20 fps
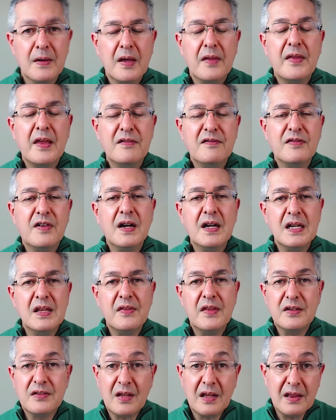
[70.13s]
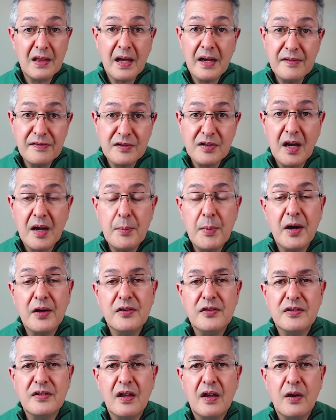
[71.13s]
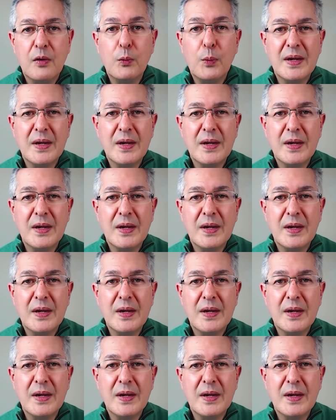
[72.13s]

And then finally, there's a lifetime ISA